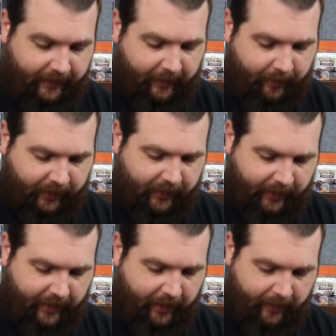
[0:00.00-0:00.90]
I'm pretty sure
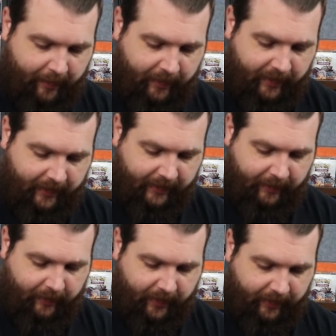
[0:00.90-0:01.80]
Killer Rabbit is the
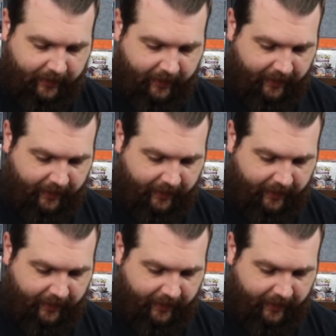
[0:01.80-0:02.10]
bonus card